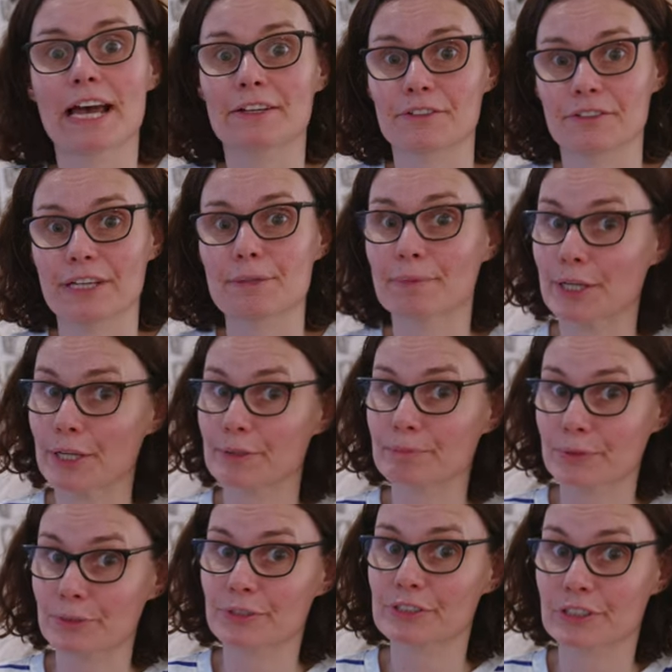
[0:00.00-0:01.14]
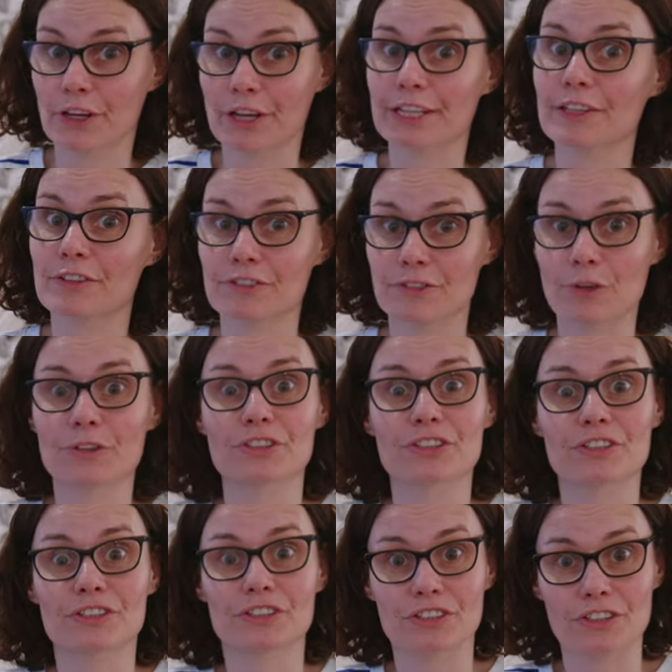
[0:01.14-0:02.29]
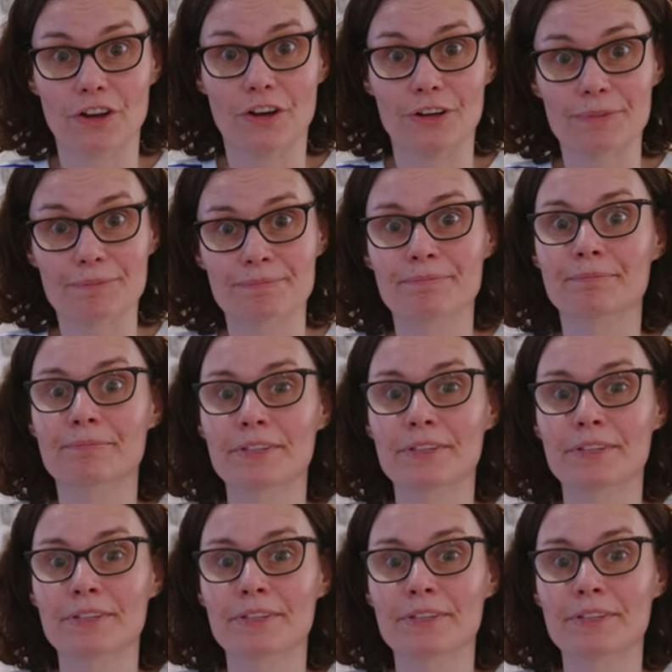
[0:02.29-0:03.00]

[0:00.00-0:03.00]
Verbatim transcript: and create my own books like The Fox and the Star.